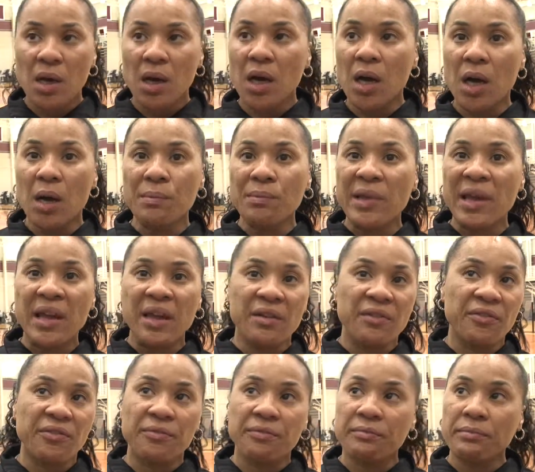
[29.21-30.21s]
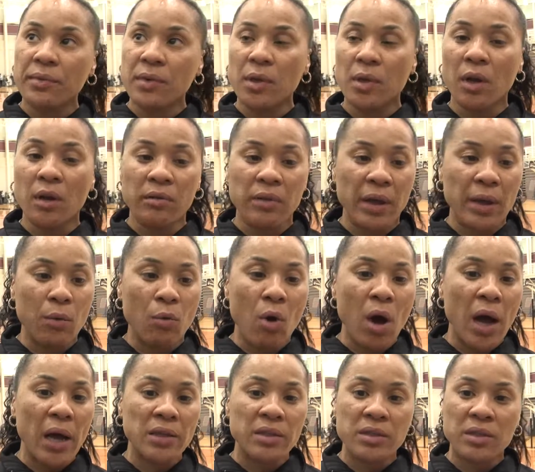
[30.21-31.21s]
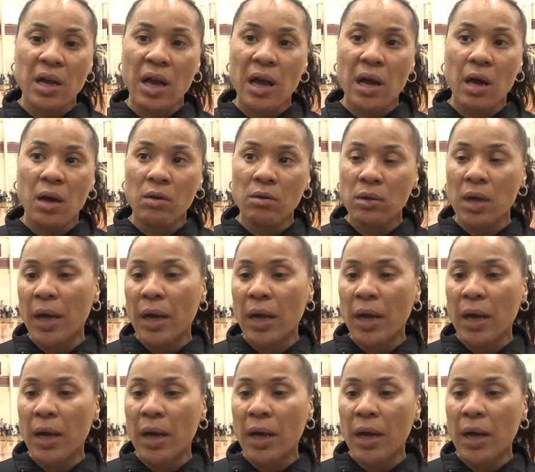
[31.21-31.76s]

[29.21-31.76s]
um, they've You know, they watched how